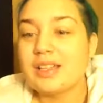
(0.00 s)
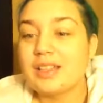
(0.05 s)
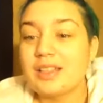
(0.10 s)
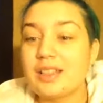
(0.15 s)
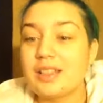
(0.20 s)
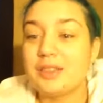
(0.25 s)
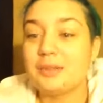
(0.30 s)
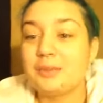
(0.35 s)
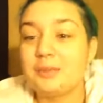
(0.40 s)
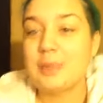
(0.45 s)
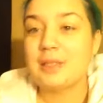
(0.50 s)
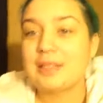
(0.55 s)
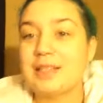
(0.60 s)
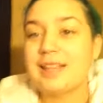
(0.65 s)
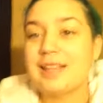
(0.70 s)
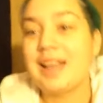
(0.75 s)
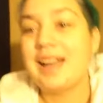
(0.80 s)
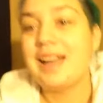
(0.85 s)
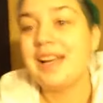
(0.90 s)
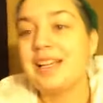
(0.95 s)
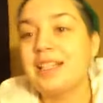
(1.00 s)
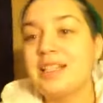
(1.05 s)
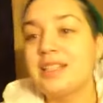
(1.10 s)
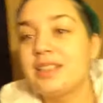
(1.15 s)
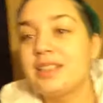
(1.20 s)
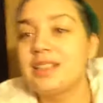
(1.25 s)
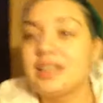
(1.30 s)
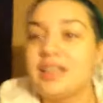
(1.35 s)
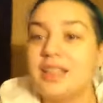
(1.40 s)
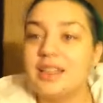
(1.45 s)
Good morning,
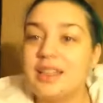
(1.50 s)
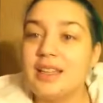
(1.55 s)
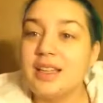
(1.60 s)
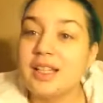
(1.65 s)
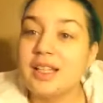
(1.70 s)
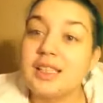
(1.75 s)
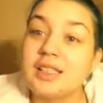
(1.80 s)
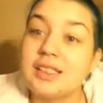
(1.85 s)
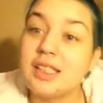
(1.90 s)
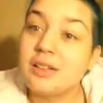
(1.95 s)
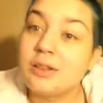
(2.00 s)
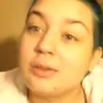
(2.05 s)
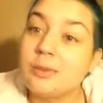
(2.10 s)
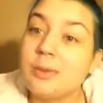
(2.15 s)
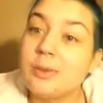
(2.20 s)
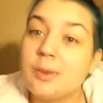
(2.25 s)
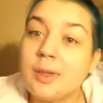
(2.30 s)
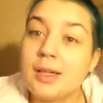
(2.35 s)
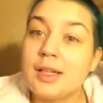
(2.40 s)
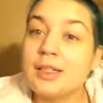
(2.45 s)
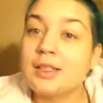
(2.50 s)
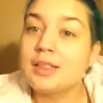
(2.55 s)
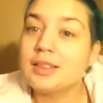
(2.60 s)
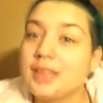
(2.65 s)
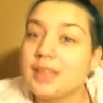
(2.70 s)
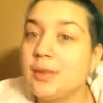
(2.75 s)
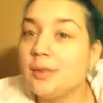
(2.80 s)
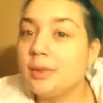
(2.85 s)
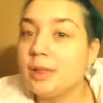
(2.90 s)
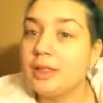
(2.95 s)
guys. Yes, I will be wearing the
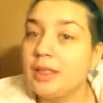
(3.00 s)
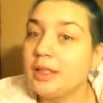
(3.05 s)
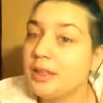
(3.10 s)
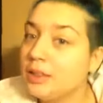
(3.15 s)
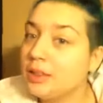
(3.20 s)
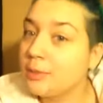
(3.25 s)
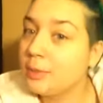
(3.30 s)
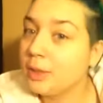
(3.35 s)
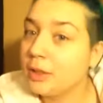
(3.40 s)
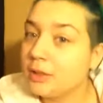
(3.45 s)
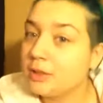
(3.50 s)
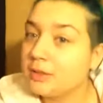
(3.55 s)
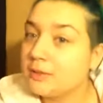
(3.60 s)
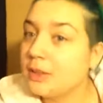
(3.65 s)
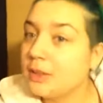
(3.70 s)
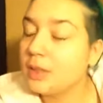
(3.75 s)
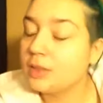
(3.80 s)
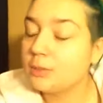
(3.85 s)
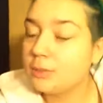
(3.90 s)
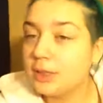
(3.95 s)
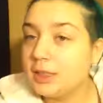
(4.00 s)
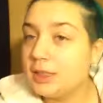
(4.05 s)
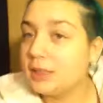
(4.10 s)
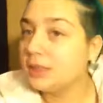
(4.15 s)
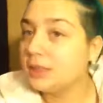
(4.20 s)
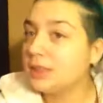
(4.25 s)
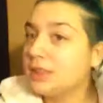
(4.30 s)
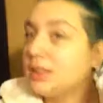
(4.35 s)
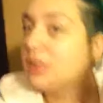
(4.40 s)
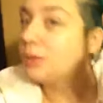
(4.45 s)
same hoodie in tomorrow's vlog because
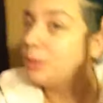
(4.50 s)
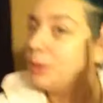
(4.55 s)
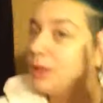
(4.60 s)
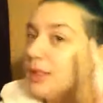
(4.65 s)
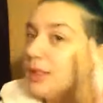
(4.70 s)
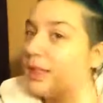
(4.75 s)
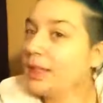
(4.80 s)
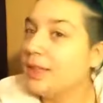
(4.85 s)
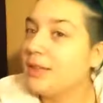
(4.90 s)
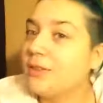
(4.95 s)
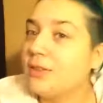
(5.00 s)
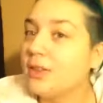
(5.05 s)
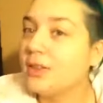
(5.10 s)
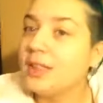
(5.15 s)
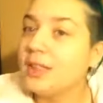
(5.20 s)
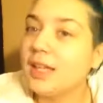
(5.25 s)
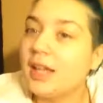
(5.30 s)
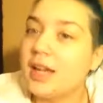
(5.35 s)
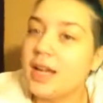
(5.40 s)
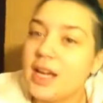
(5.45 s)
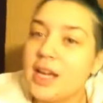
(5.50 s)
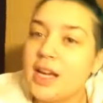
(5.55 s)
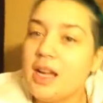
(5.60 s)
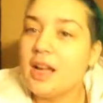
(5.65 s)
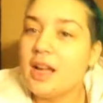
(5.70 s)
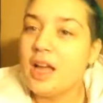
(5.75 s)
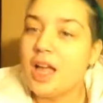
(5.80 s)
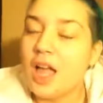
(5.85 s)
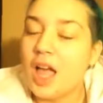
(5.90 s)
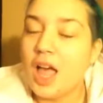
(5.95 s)
this is a one take for today.
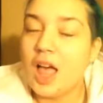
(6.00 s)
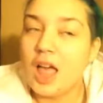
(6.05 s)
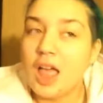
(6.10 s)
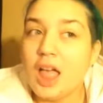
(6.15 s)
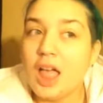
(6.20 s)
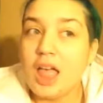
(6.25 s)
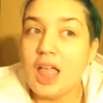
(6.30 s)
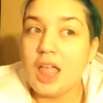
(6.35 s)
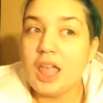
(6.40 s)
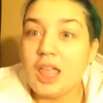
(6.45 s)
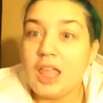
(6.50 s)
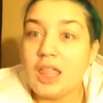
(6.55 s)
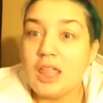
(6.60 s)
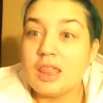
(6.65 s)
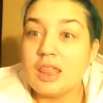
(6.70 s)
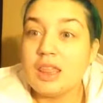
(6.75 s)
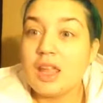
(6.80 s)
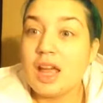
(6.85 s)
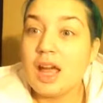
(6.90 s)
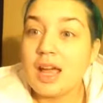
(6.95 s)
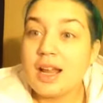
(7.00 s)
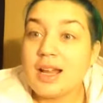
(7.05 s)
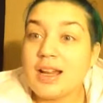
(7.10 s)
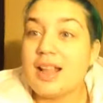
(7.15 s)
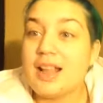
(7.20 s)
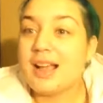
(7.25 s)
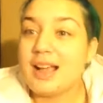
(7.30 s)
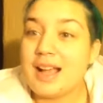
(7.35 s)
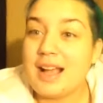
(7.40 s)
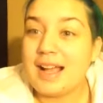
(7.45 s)
That
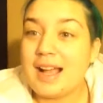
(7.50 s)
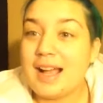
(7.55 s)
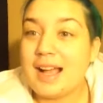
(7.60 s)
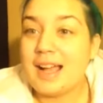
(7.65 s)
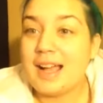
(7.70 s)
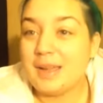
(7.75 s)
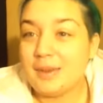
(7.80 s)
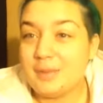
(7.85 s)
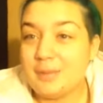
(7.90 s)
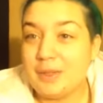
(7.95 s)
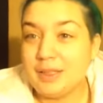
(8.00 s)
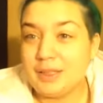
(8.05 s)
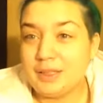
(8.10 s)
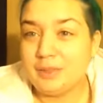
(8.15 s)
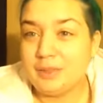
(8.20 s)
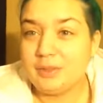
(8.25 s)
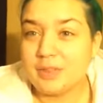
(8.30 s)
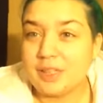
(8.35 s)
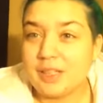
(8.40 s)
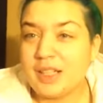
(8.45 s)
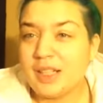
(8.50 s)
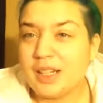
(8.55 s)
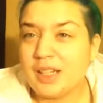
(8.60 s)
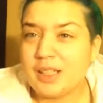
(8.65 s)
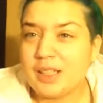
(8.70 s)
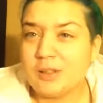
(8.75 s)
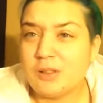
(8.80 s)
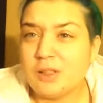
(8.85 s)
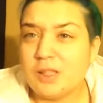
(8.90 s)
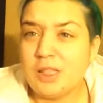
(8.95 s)
I'm making right
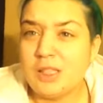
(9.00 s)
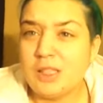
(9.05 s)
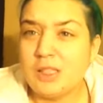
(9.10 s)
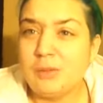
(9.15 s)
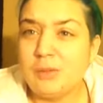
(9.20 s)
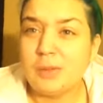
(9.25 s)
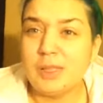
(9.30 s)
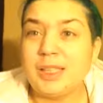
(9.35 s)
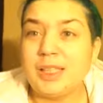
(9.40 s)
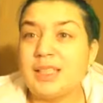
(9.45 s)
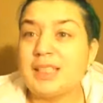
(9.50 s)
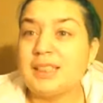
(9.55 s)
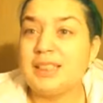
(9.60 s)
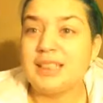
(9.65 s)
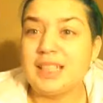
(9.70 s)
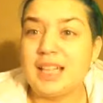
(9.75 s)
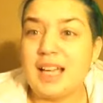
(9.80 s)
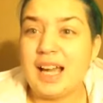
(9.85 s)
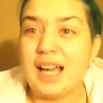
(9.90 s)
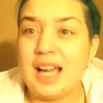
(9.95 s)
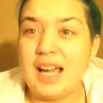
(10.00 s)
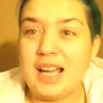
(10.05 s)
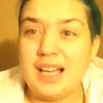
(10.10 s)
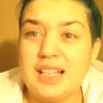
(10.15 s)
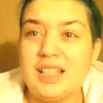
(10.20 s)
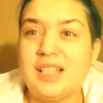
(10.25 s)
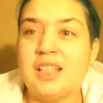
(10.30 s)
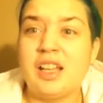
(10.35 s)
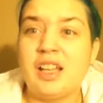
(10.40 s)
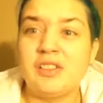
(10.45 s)
now because I
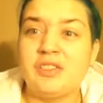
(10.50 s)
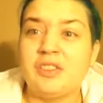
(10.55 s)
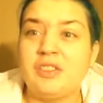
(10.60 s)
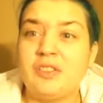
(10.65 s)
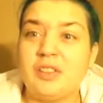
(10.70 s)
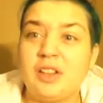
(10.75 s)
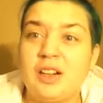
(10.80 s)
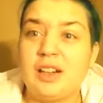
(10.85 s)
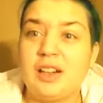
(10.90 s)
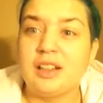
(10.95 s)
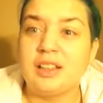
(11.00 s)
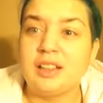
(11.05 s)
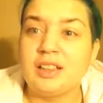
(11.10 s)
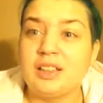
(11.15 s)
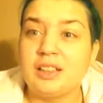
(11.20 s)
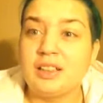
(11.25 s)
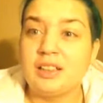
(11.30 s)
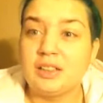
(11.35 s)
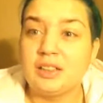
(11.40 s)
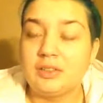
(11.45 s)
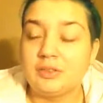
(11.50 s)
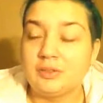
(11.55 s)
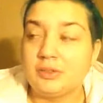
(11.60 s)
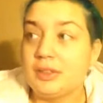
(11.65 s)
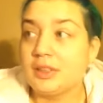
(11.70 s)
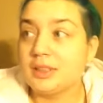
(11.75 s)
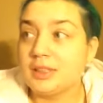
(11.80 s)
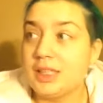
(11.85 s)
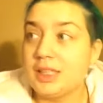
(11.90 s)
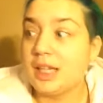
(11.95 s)
didn't have a vlog
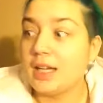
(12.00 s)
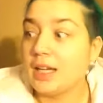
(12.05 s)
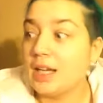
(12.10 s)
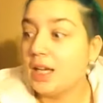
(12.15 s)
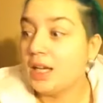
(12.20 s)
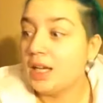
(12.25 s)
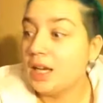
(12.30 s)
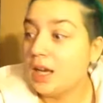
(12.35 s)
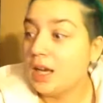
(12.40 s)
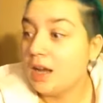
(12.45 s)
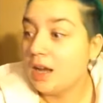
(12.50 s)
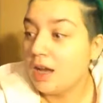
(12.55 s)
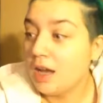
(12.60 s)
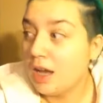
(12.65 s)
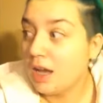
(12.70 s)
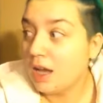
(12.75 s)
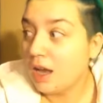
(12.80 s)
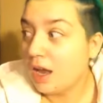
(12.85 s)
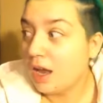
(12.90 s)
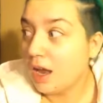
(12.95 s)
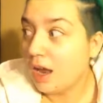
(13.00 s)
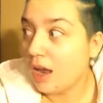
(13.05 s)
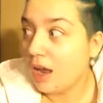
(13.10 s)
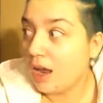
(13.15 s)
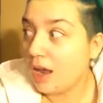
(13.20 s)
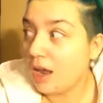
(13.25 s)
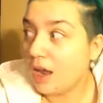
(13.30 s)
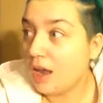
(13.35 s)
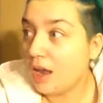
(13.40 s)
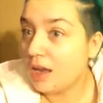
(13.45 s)
for today
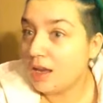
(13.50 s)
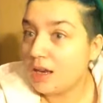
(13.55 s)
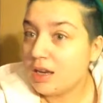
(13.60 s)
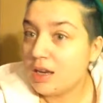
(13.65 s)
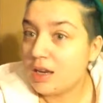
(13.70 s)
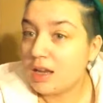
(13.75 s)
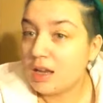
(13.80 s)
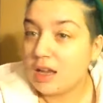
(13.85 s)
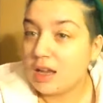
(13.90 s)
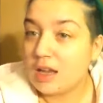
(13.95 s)
and